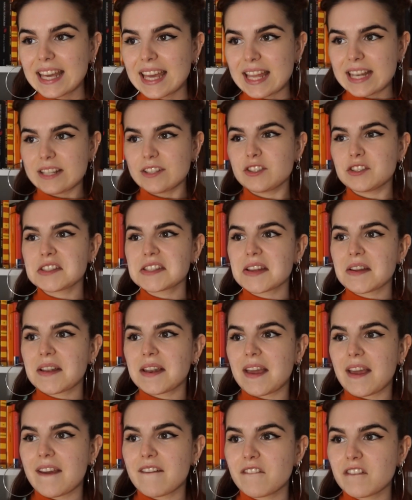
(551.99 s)
And it's just
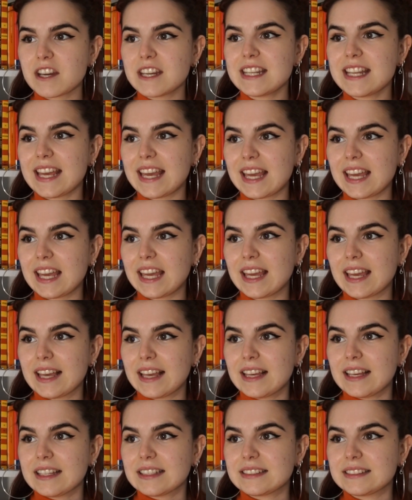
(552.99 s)
an everyday
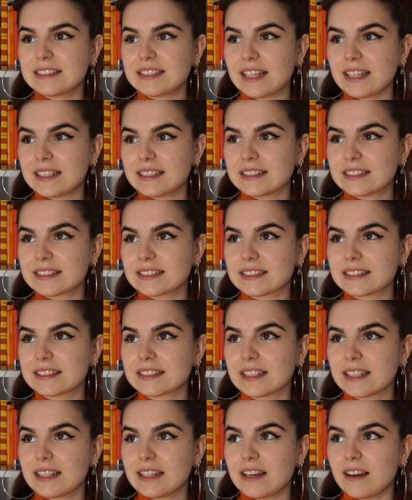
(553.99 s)

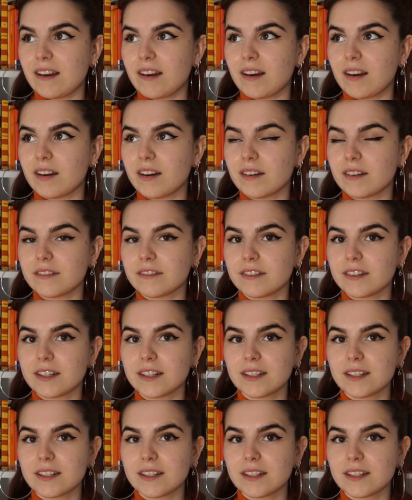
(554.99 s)
sense of